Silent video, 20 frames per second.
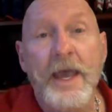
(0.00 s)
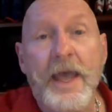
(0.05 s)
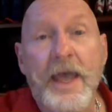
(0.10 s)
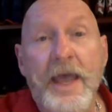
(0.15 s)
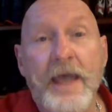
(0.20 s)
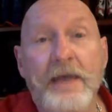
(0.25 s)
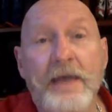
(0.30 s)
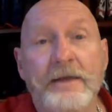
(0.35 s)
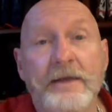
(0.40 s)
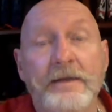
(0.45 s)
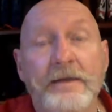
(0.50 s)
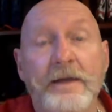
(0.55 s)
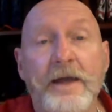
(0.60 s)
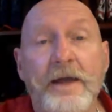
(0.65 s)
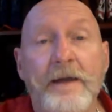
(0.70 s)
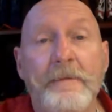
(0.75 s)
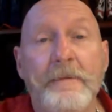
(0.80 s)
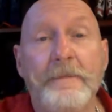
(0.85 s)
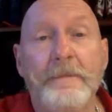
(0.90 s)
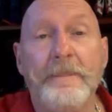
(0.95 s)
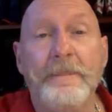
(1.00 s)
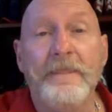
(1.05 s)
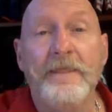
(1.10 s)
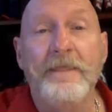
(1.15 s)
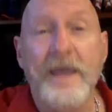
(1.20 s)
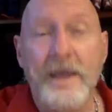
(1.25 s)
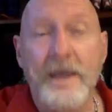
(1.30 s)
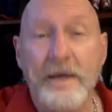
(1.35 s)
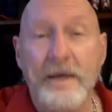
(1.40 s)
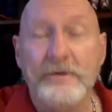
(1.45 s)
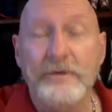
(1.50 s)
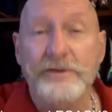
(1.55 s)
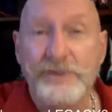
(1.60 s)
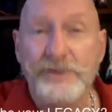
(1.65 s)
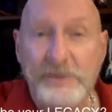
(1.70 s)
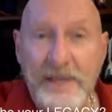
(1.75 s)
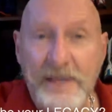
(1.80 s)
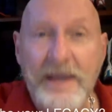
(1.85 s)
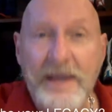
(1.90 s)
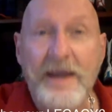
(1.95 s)
and uh, they
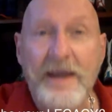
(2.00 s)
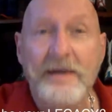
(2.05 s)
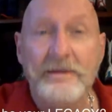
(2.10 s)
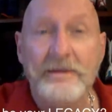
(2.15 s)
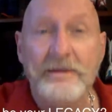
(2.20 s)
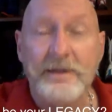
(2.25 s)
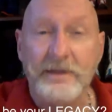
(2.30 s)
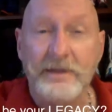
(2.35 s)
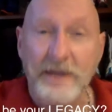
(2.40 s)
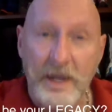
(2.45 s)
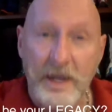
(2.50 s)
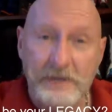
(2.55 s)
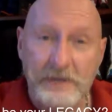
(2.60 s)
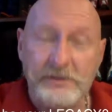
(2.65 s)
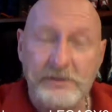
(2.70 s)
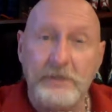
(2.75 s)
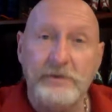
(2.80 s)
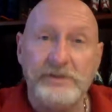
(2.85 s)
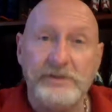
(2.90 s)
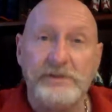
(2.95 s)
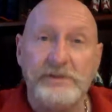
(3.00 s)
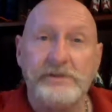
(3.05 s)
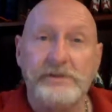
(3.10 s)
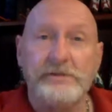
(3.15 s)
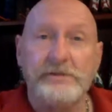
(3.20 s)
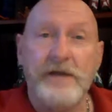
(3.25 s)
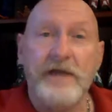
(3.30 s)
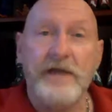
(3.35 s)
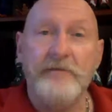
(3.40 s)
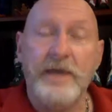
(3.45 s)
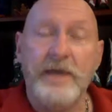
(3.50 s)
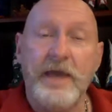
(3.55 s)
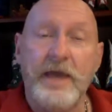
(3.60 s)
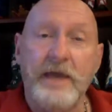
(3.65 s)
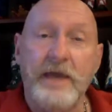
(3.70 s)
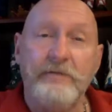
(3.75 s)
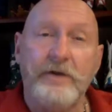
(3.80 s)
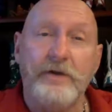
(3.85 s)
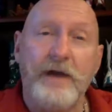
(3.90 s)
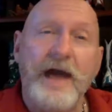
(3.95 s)
understand that consequences drive
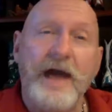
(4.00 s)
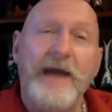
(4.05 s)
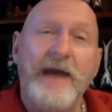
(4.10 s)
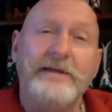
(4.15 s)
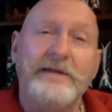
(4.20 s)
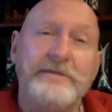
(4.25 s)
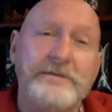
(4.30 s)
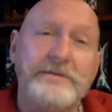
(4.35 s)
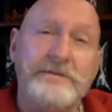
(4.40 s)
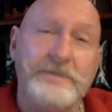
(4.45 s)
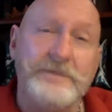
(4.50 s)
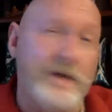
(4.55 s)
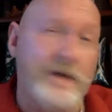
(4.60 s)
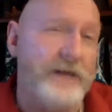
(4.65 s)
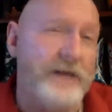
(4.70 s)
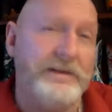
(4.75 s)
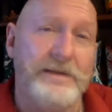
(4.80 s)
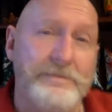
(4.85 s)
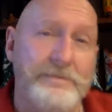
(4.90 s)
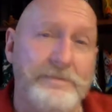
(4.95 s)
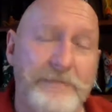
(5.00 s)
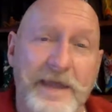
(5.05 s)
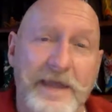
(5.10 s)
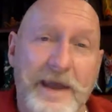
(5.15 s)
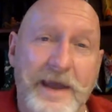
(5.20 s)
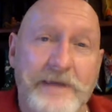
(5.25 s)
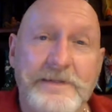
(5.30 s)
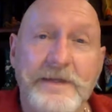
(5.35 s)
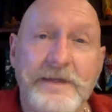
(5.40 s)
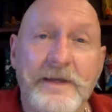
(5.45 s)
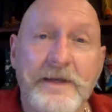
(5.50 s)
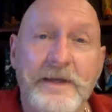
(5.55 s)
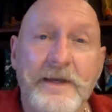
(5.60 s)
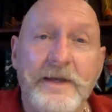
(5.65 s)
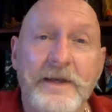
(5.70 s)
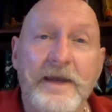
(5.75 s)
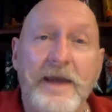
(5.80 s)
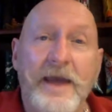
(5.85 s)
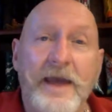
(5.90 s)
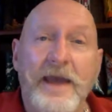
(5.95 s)
behavior. I taught them that.
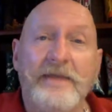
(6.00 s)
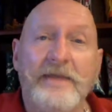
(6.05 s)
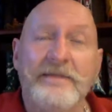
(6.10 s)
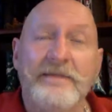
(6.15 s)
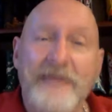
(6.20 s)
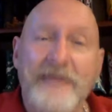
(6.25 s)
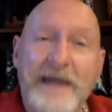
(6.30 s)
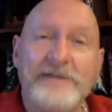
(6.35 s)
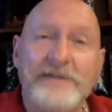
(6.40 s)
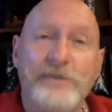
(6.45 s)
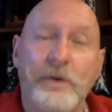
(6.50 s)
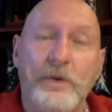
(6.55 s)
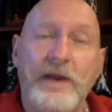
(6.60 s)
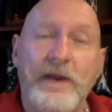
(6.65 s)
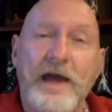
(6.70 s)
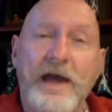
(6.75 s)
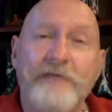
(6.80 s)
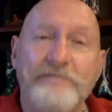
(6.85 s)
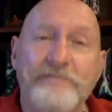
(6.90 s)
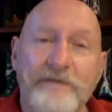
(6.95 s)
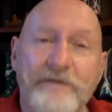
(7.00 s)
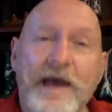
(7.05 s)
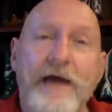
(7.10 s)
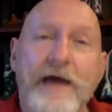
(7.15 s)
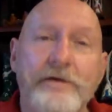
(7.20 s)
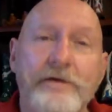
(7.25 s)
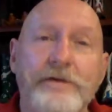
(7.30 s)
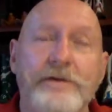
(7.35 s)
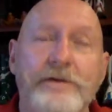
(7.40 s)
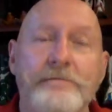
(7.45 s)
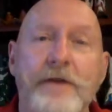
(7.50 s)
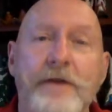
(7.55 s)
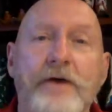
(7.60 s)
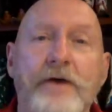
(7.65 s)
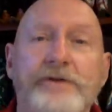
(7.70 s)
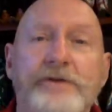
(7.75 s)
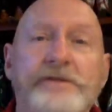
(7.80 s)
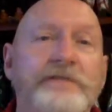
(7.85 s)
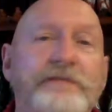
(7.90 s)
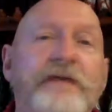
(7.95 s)
And that's what I value the
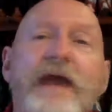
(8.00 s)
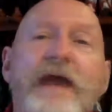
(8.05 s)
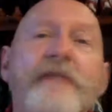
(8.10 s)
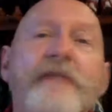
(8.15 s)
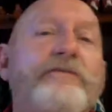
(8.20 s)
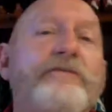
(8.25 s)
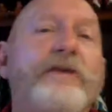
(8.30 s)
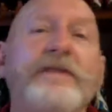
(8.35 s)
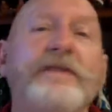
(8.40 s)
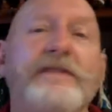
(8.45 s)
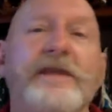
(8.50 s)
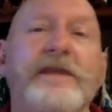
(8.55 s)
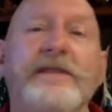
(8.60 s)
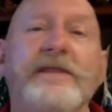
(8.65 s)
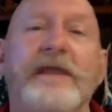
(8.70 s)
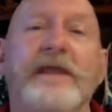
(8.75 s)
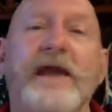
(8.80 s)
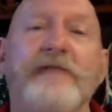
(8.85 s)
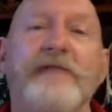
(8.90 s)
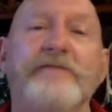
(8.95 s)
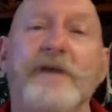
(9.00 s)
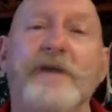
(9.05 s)
most of everything that I've